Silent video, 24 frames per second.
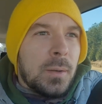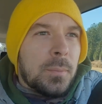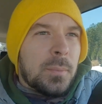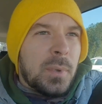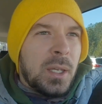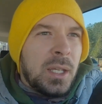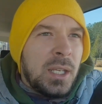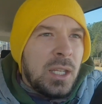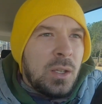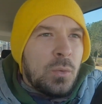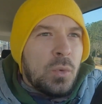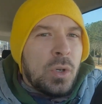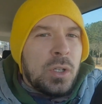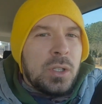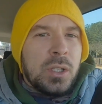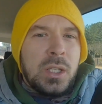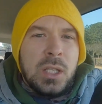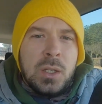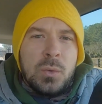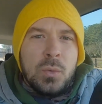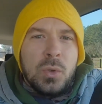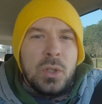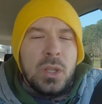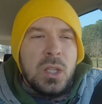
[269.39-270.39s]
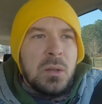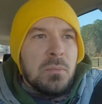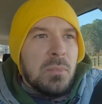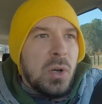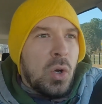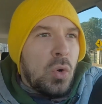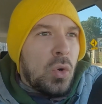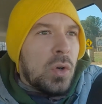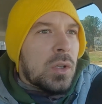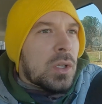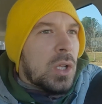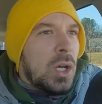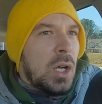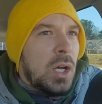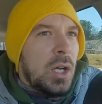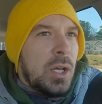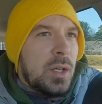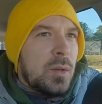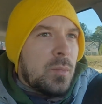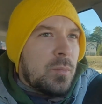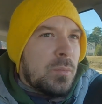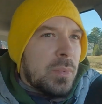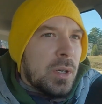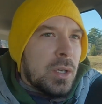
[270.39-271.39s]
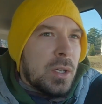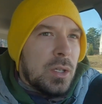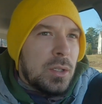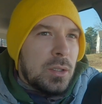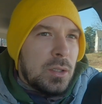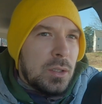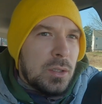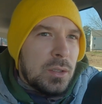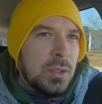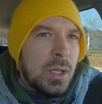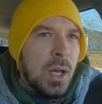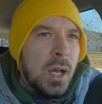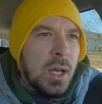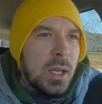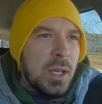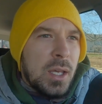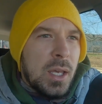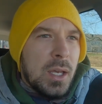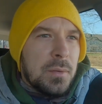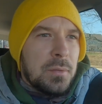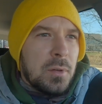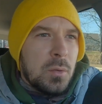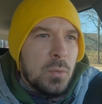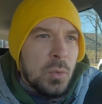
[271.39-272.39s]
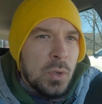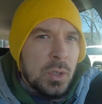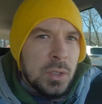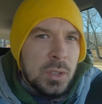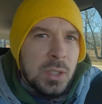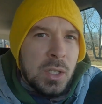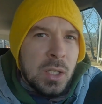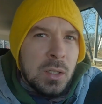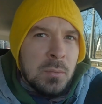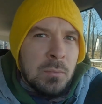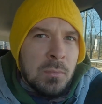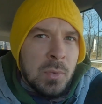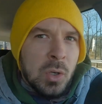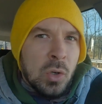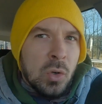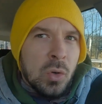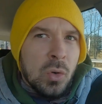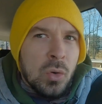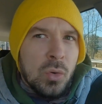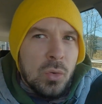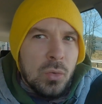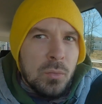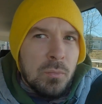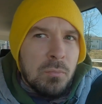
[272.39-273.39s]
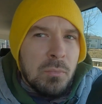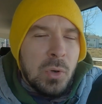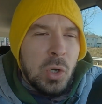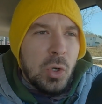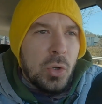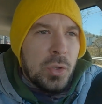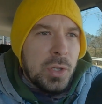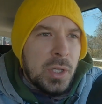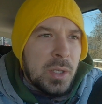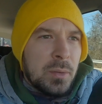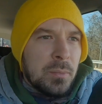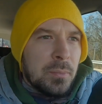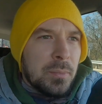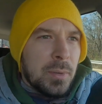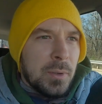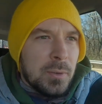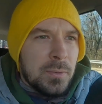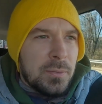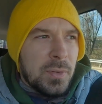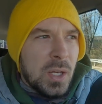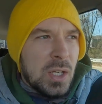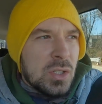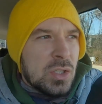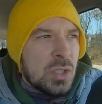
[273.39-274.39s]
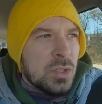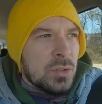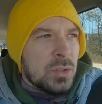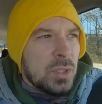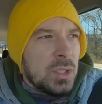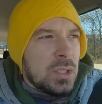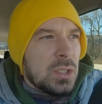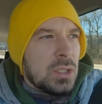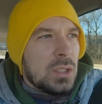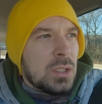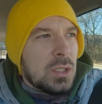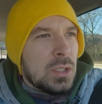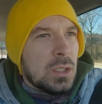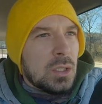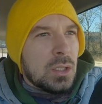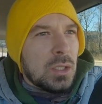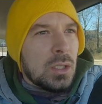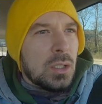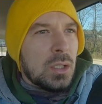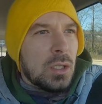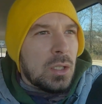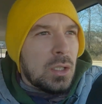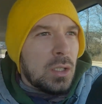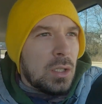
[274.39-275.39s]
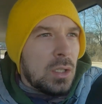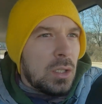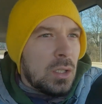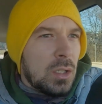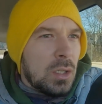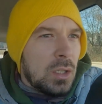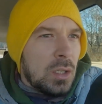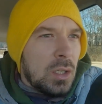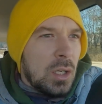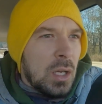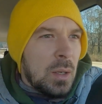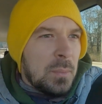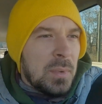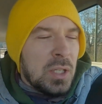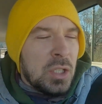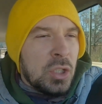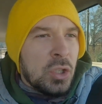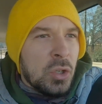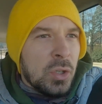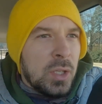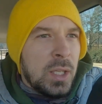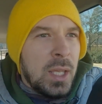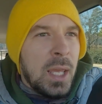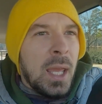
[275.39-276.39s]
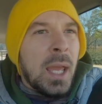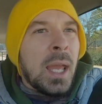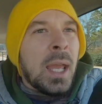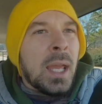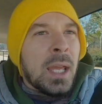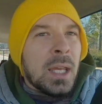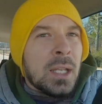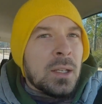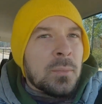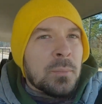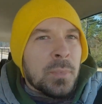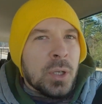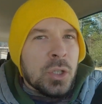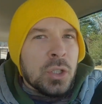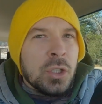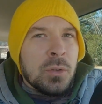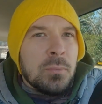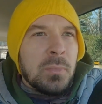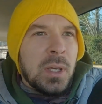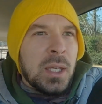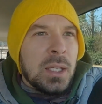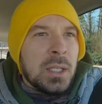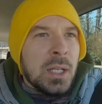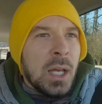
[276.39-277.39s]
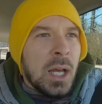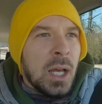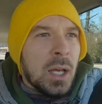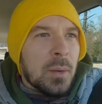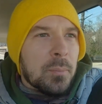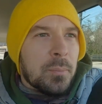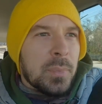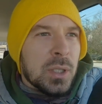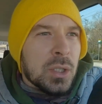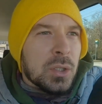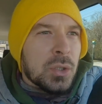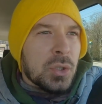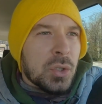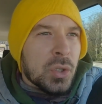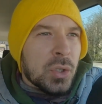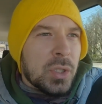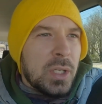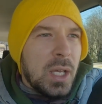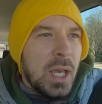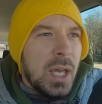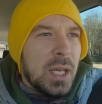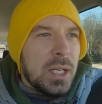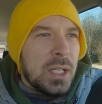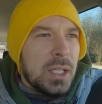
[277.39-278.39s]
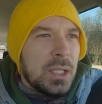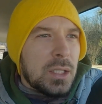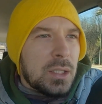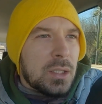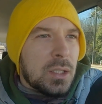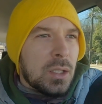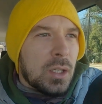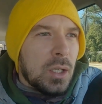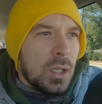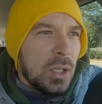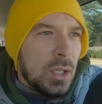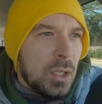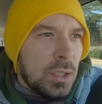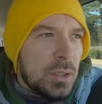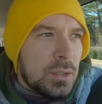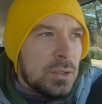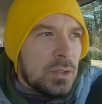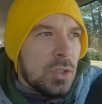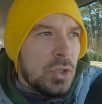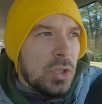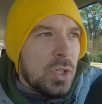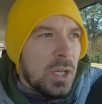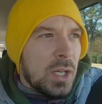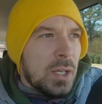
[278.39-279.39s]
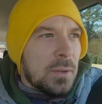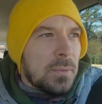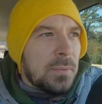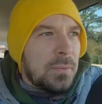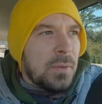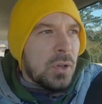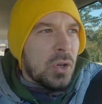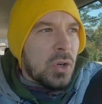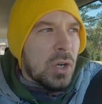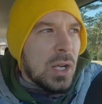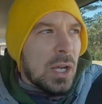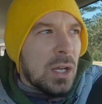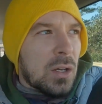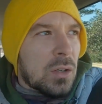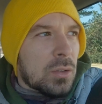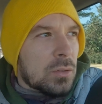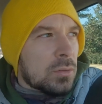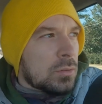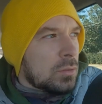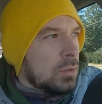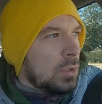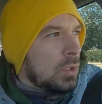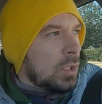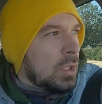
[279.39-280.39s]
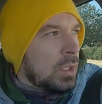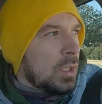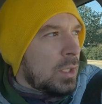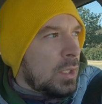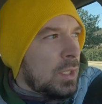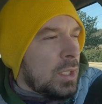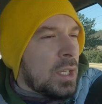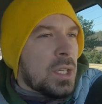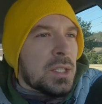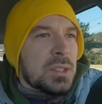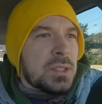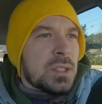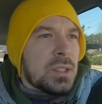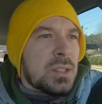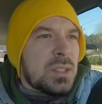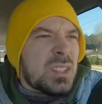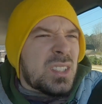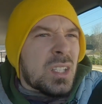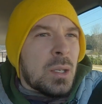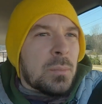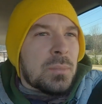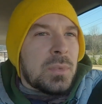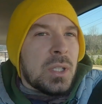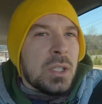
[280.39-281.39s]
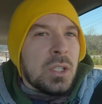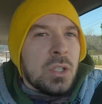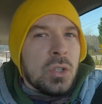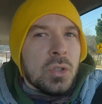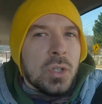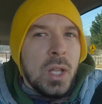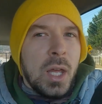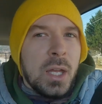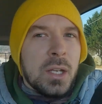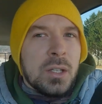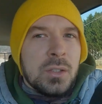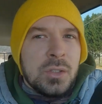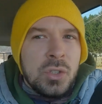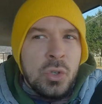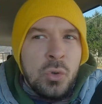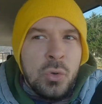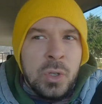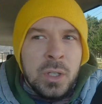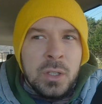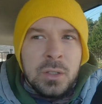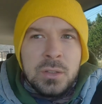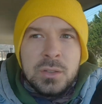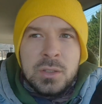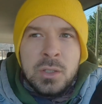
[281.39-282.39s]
Anyone can really mow a lawn, but not everyone can mow them professionally. I mean, you can, but you may not be good at it. So you got to figure out, is this something you like doing?